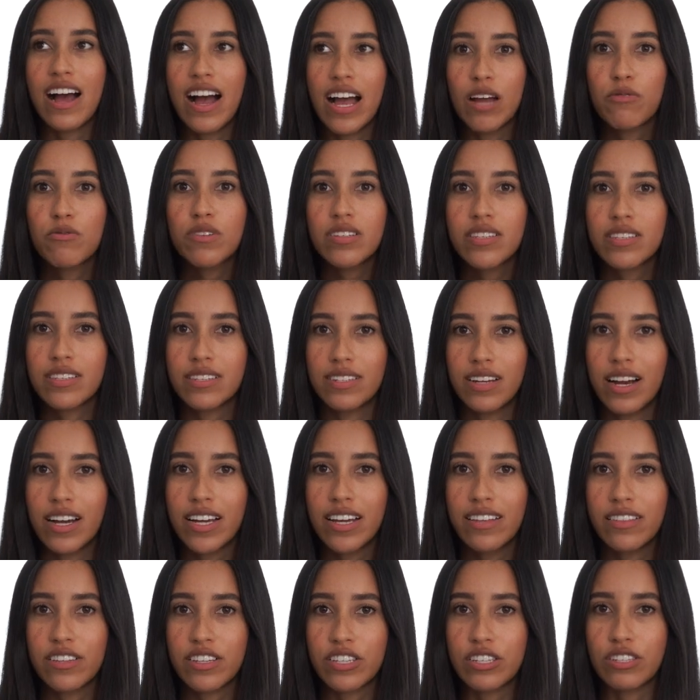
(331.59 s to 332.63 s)
I was stuck
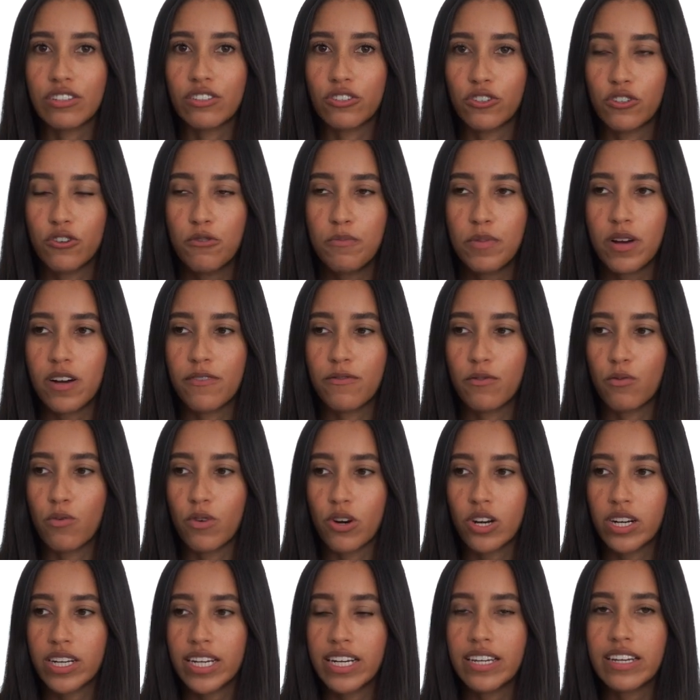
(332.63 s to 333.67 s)
in this loop of
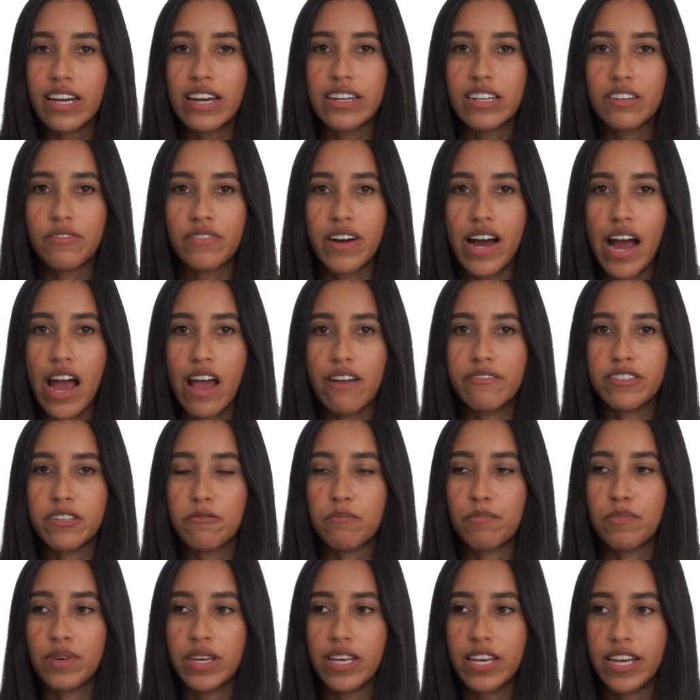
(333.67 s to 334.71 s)
working 9 to 5s,
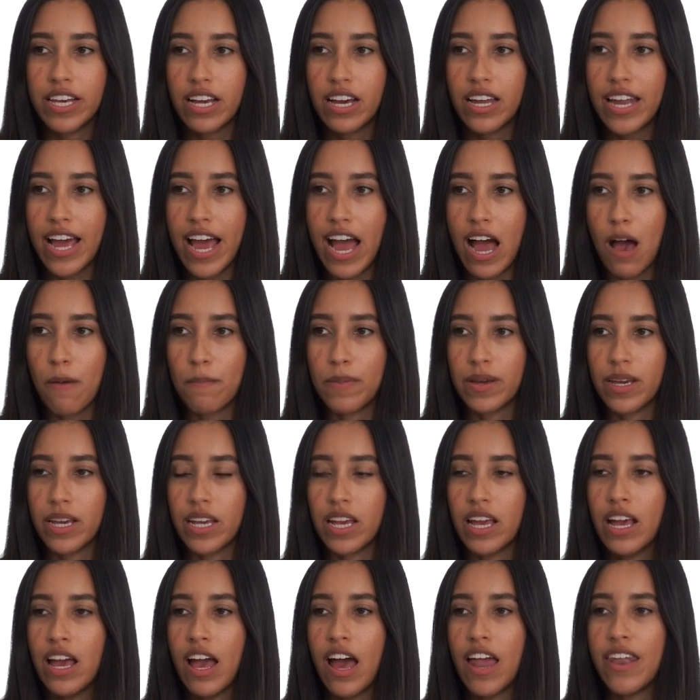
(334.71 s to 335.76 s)
being
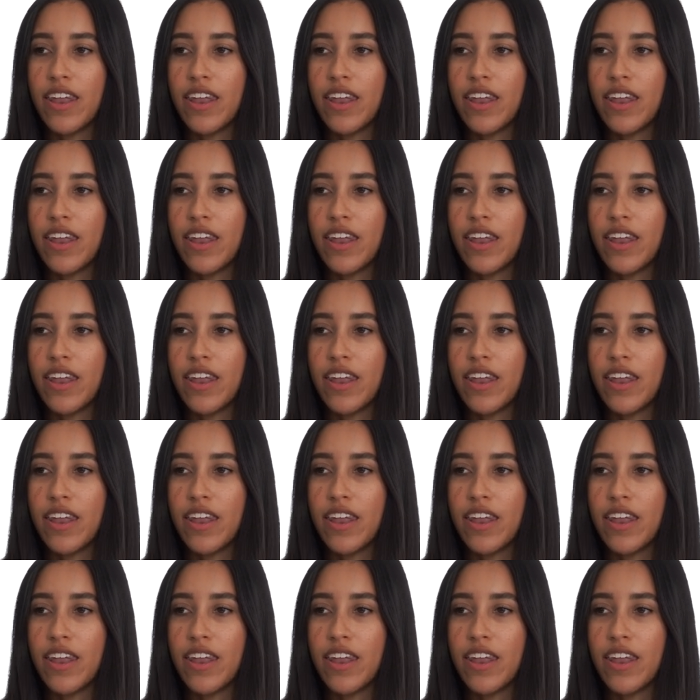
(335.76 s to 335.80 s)
unhappy,